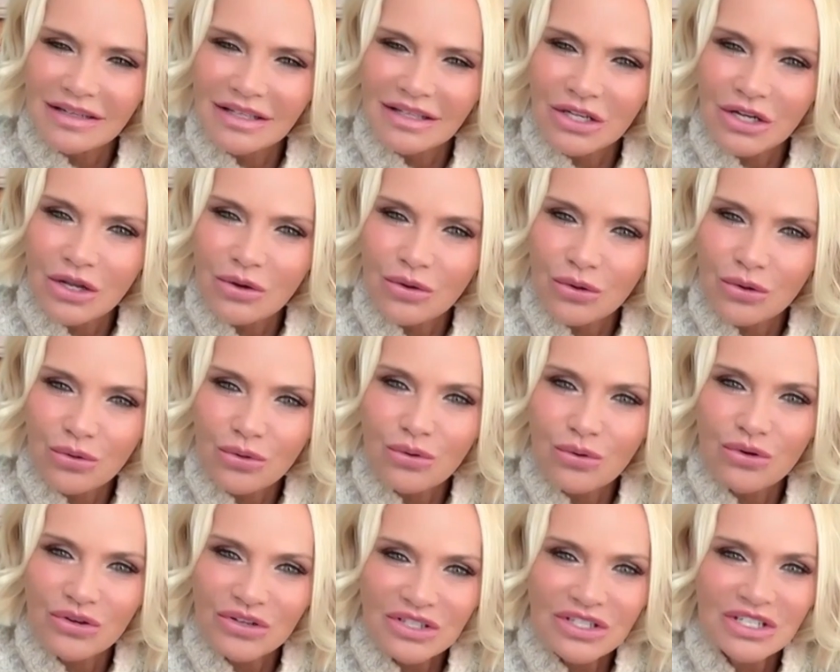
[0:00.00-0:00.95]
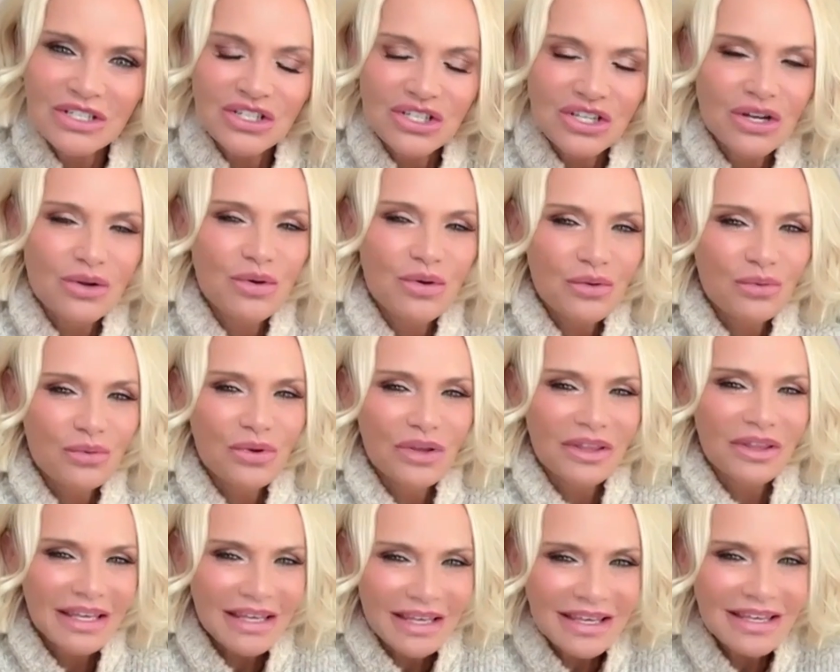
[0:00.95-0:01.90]
you know who Kristin Chenoweth
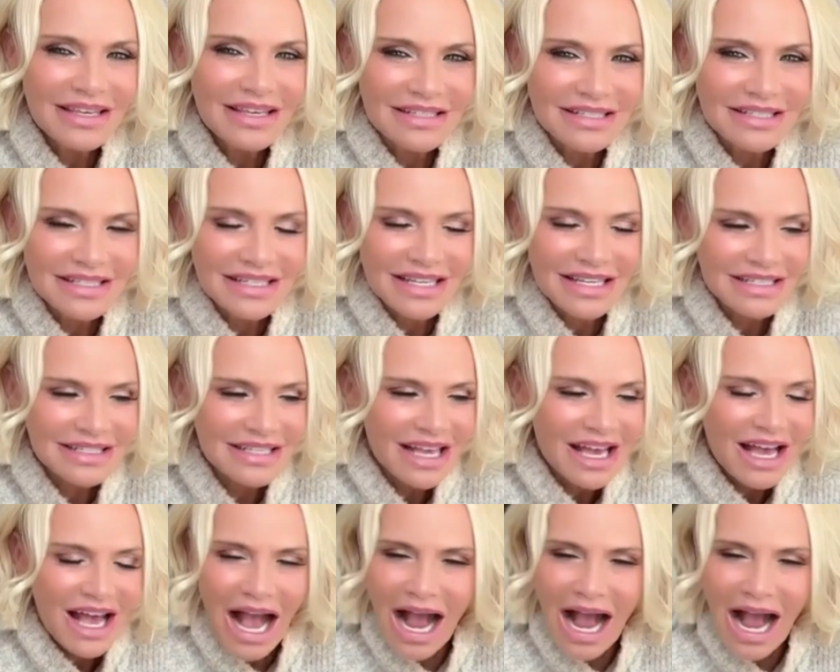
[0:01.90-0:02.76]
really is because